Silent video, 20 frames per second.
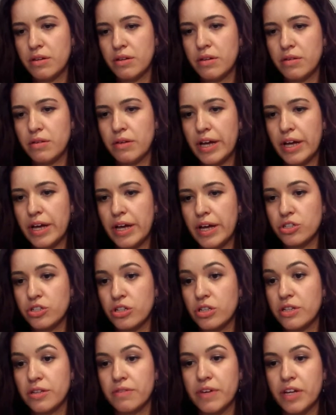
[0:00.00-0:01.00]

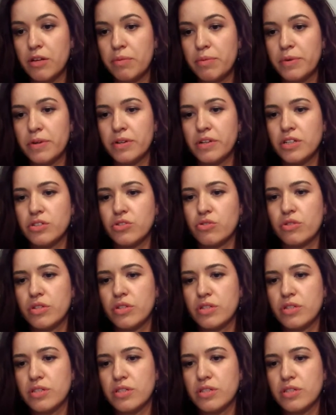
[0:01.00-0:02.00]
actually a developer needs to
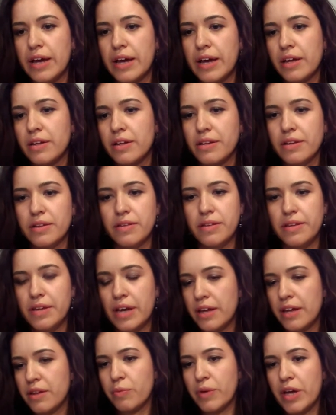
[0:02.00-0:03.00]
decide, and in
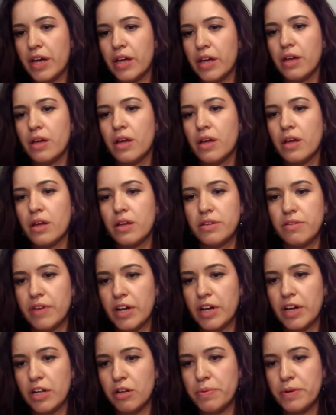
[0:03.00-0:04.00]
that way,
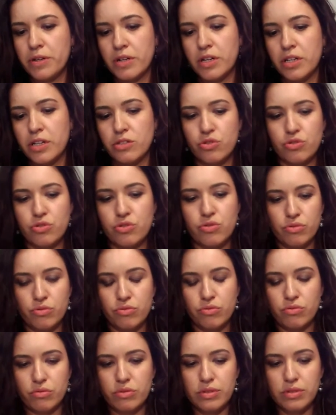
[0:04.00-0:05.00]
developer needs to
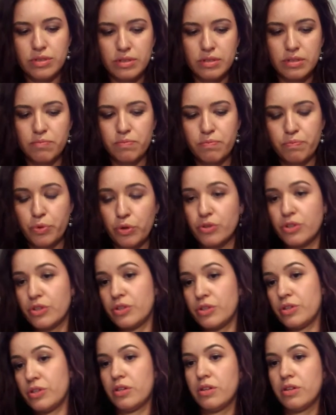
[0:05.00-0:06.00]

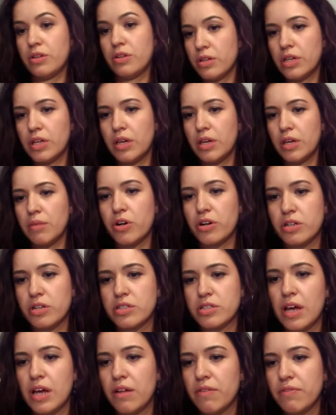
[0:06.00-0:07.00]
put him or
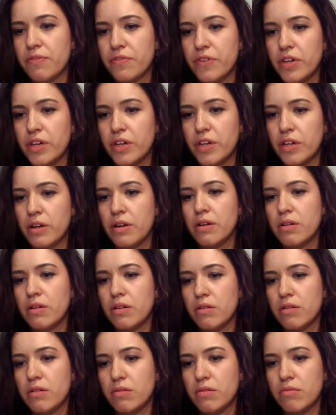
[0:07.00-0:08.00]
herself in
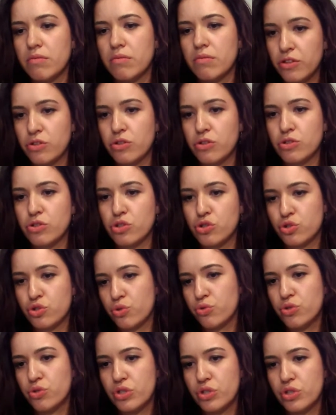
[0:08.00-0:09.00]
editor's
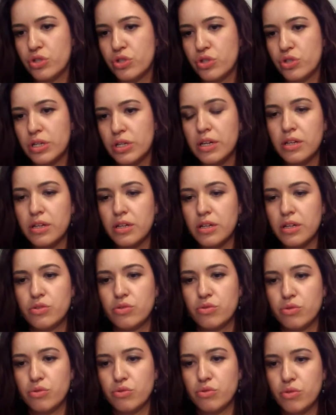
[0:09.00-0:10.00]
shoes
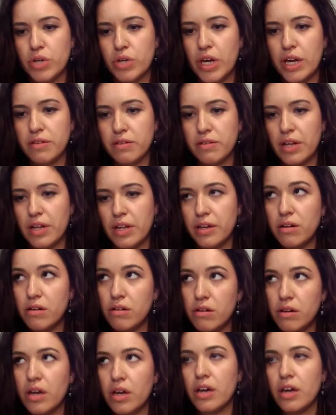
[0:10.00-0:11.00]
to get like,
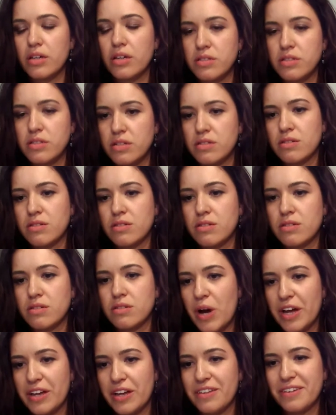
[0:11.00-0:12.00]
okay, is this
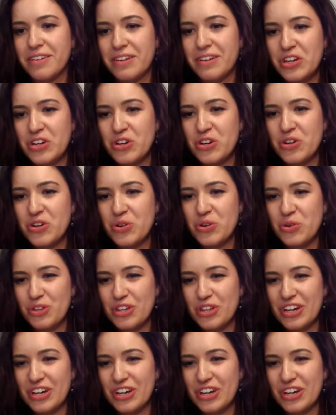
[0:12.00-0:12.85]
quite good